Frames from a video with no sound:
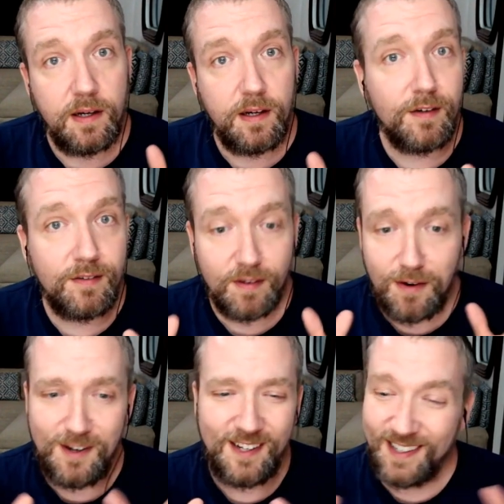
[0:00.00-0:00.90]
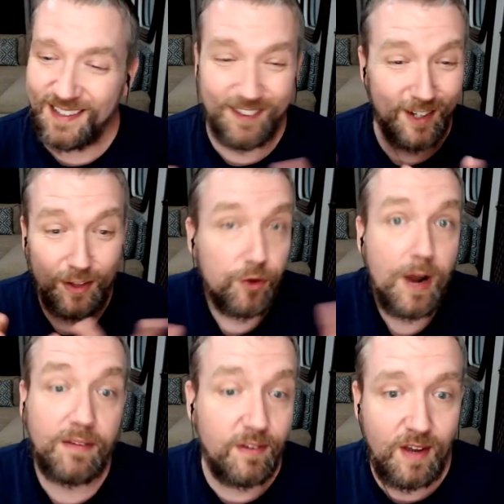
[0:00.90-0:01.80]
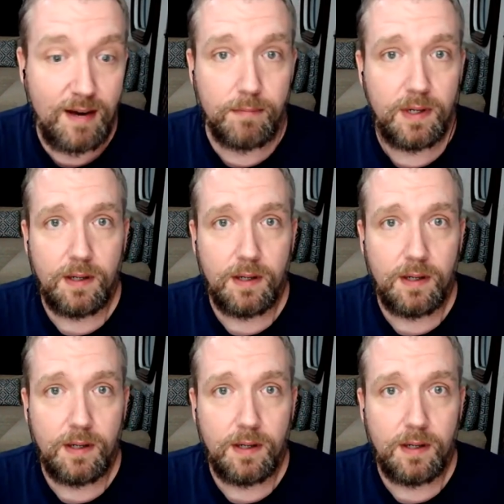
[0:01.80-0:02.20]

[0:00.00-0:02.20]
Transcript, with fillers: is, they're not the same.